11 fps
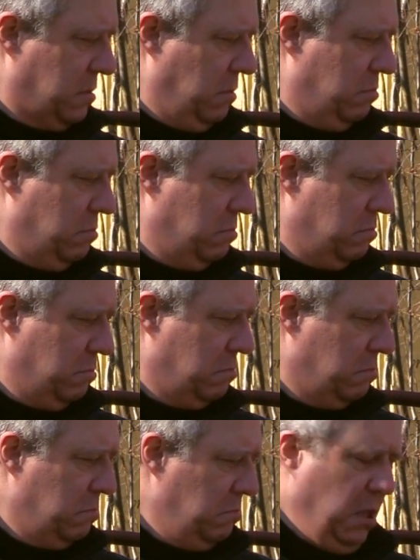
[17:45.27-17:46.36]
huh?
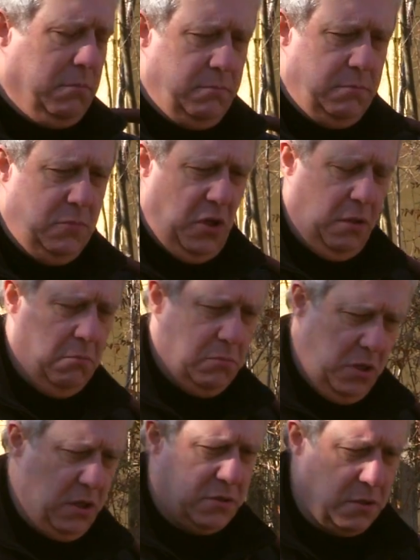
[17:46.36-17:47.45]
Yeah, tea.
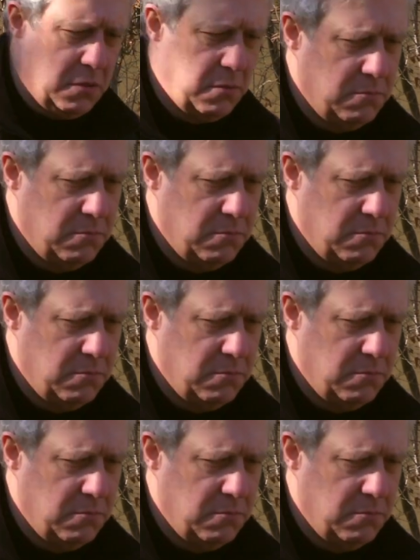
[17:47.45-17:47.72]
Tea is good.